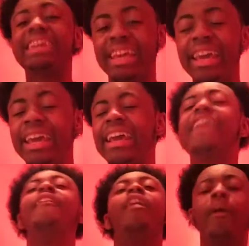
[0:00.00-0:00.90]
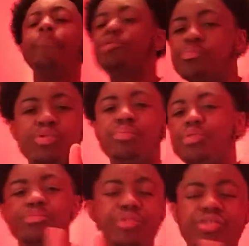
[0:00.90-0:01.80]
king of psh, psh,
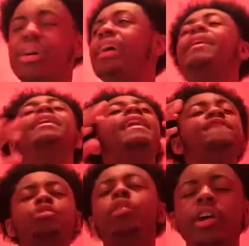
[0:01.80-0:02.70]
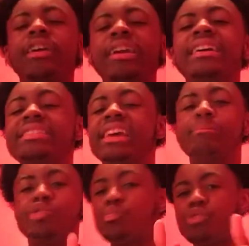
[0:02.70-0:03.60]
psh, psh. Hey, if you heard a nigga say
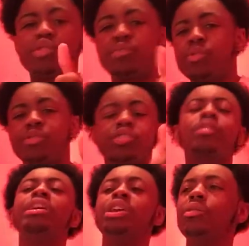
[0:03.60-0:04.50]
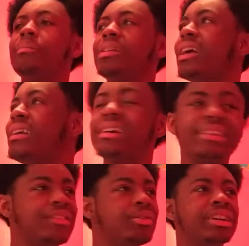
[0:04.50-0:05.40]
psh, psh, psh, psh, you would be like,
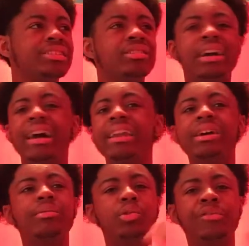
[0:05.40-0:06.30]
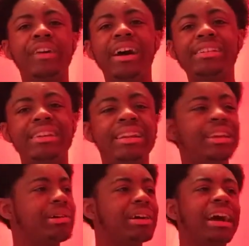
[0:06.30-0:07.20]
you don't get your goddamn goof ass out
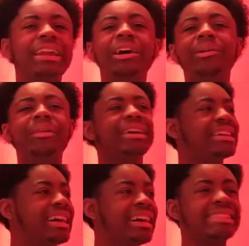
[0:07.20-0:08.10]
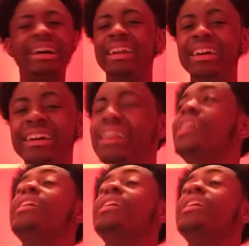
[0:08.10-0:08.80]
of your goddamn ugly ass out of here.